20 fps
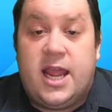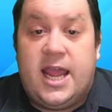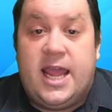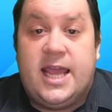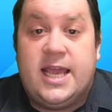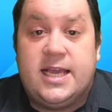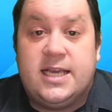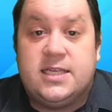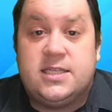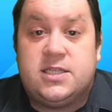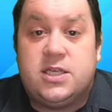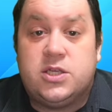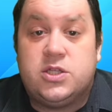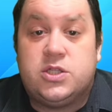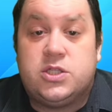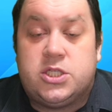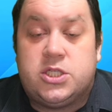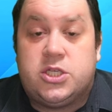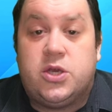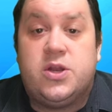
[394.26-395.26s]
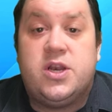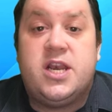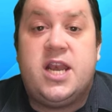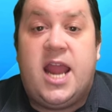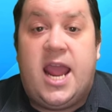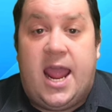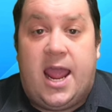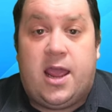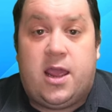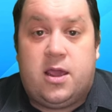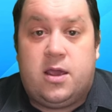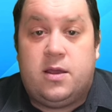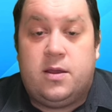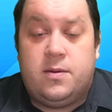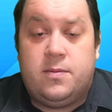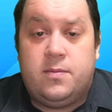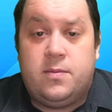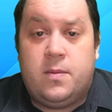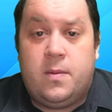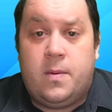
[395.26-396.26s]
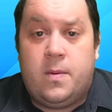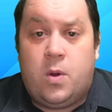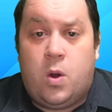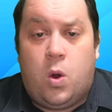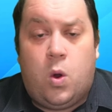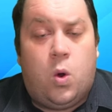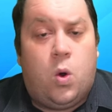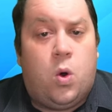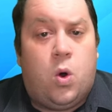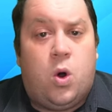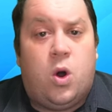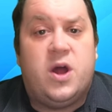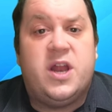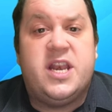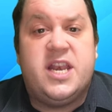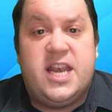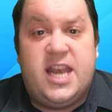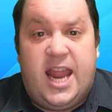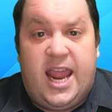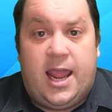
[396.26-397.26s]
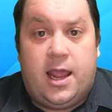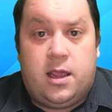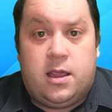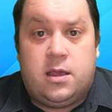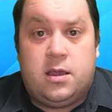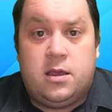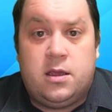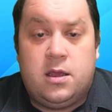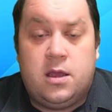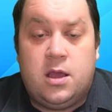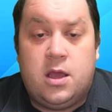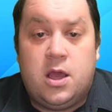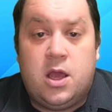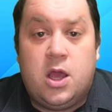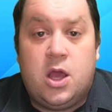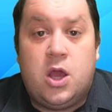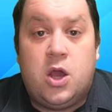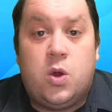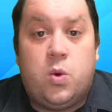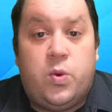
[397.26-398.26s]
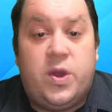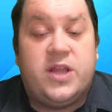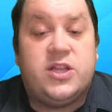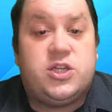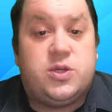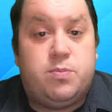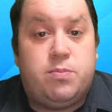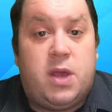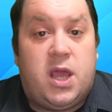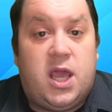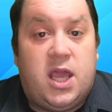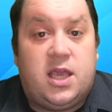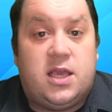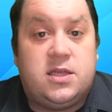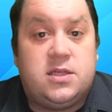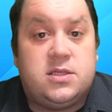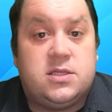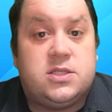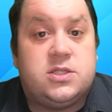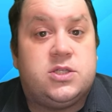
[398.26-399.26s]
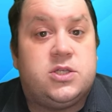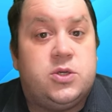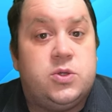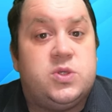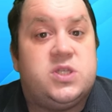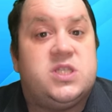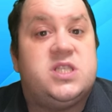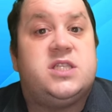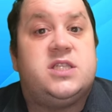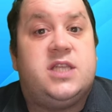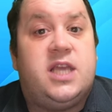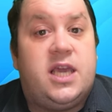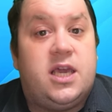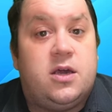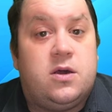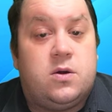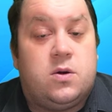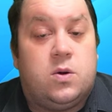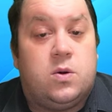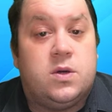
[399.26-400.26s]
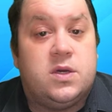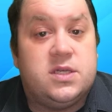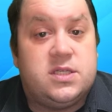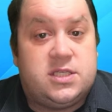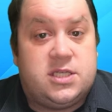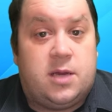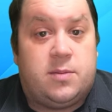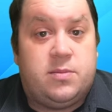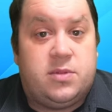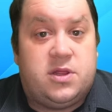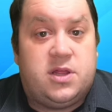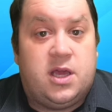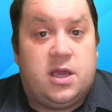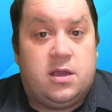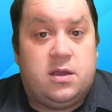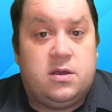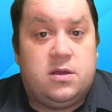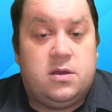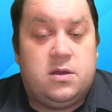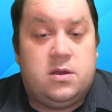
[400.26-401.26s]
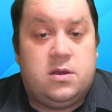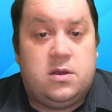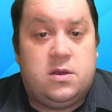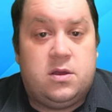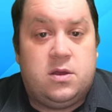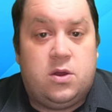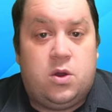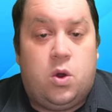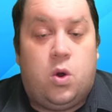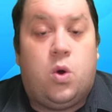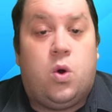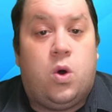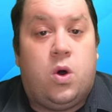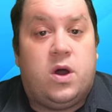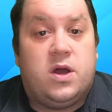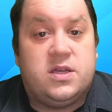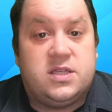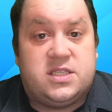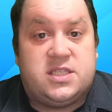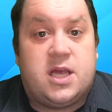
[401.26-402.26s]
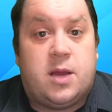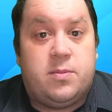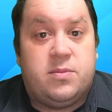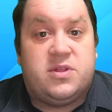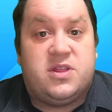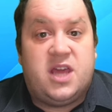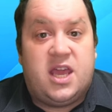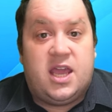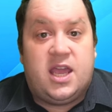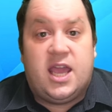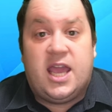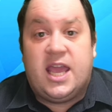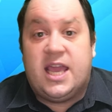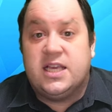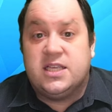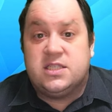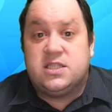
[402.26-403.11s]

is to nick or knick, which means to steal something or something is